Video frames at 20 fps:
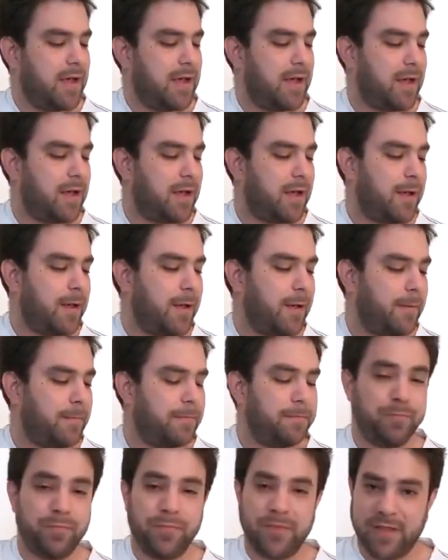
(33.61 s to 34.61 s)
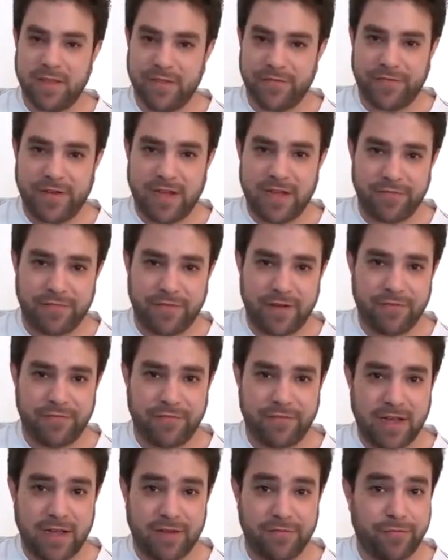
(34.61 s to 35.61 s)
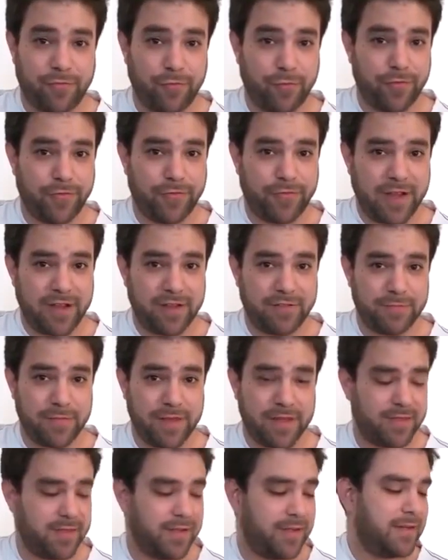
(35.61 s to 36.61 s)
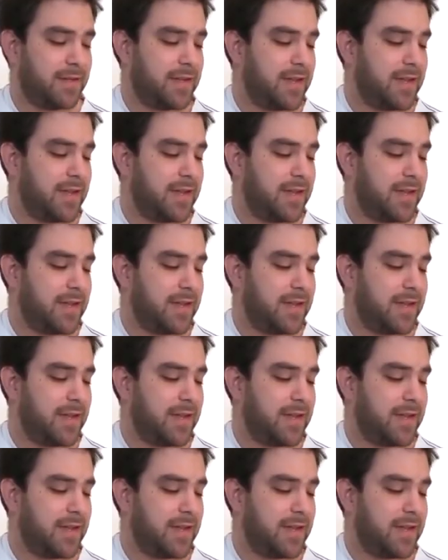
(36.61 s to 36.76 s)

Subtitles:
The 5-5-5-4-5 method.